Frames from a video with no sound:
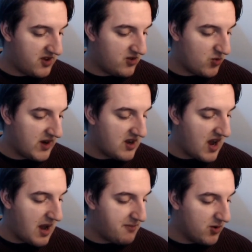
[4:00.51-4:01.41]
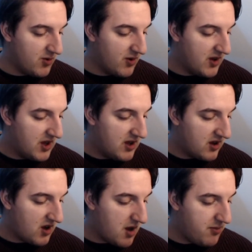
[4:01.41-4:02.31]
sweet apple,
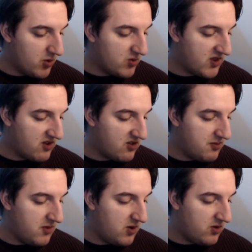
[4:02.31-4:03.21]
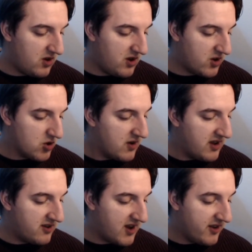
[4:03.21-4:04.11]
coupled with a smooth,
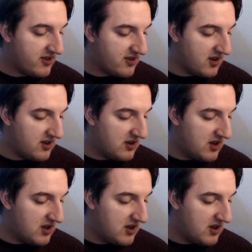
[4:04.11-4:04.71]
luxurious custard.